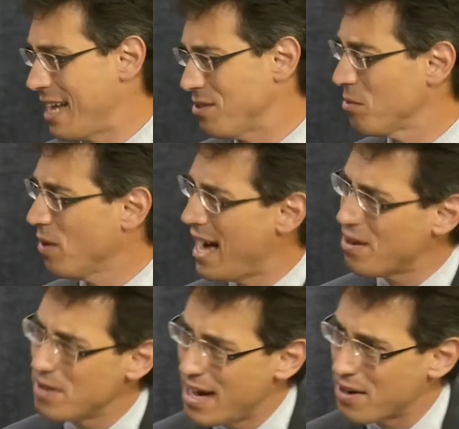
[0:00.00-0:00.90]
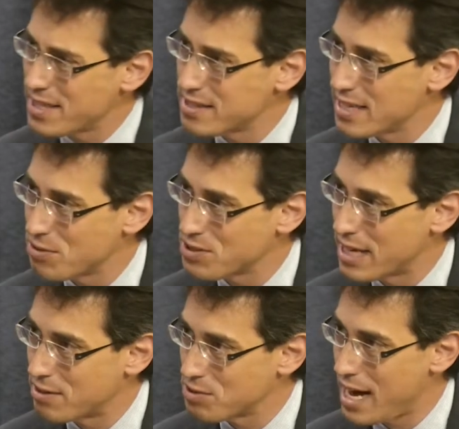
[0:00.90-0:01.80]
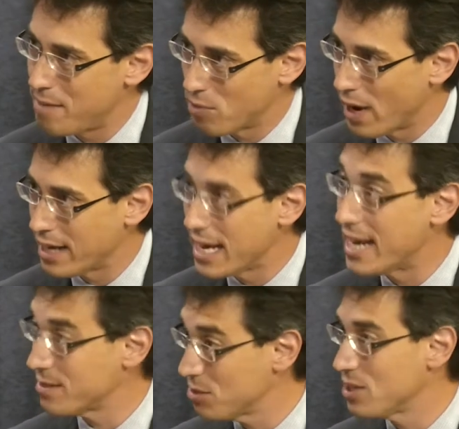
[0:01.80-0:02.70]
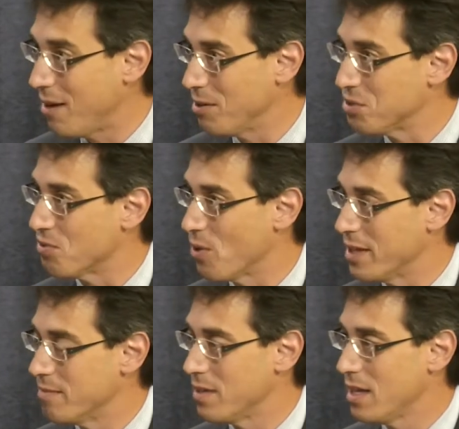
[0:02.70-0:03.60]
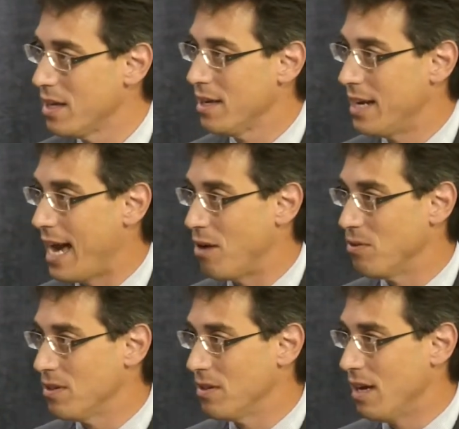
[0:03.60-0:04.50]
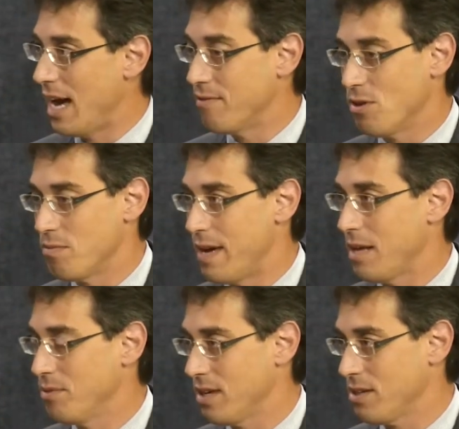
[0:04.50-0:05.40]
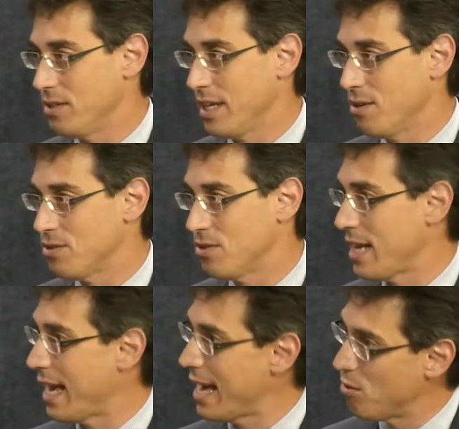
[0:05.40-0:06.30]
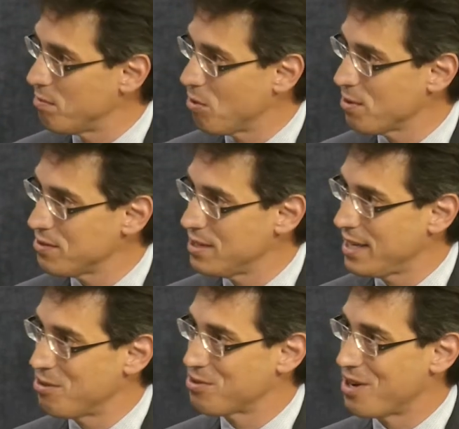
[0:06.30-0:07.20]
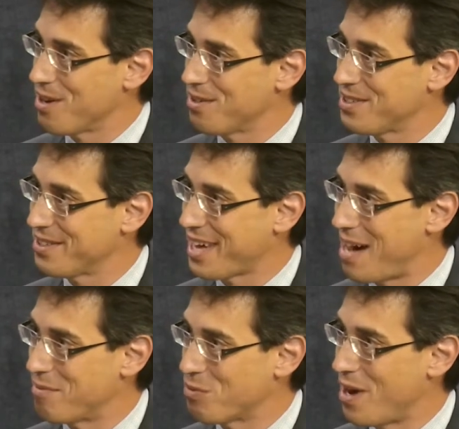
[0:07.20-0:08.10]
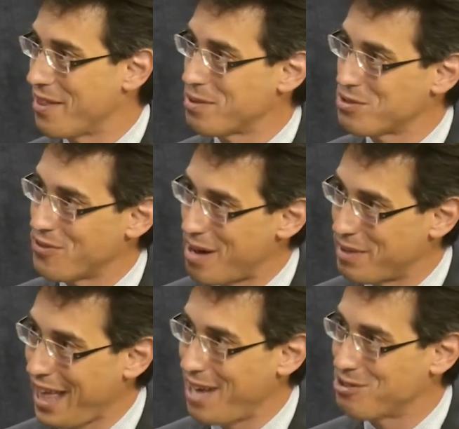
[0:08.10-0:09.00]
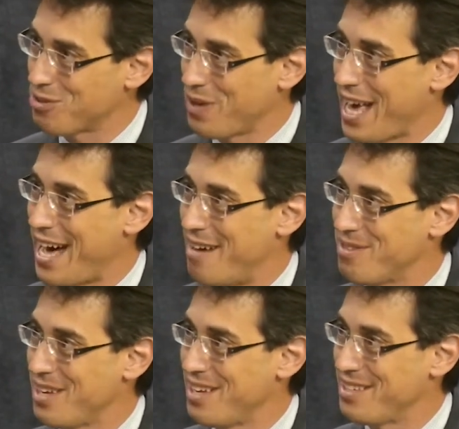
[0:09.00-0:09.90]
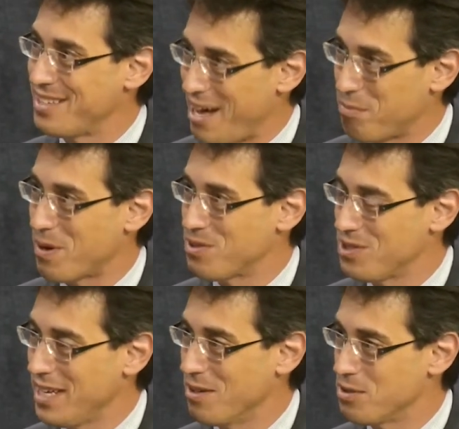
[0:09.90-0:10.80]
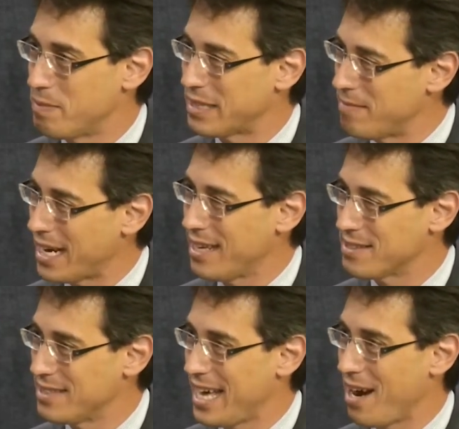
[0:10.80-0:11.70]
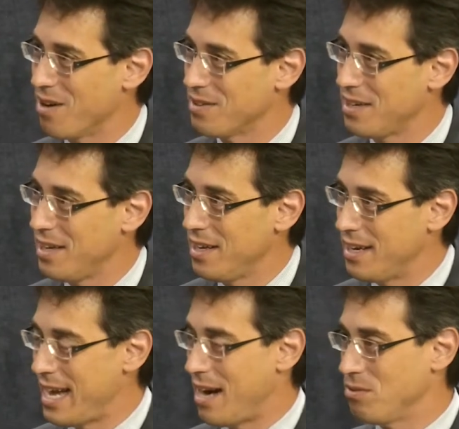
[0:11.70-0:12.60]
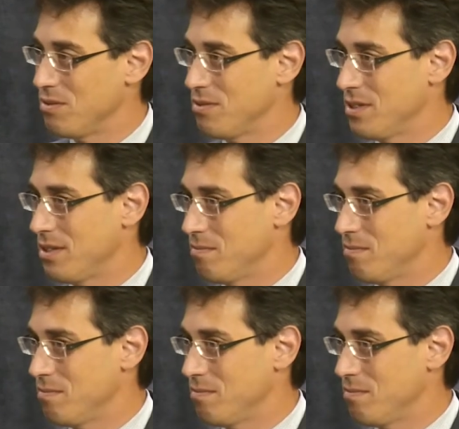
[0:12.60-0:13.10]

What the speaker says: say, well, how do these senior centers operate? And it's a challenge for them. Now, I've heard many political leaders say how important seniors are to the Commonwealth, how much of an obligation we have to help our seniors, but the money isn't there. Now, the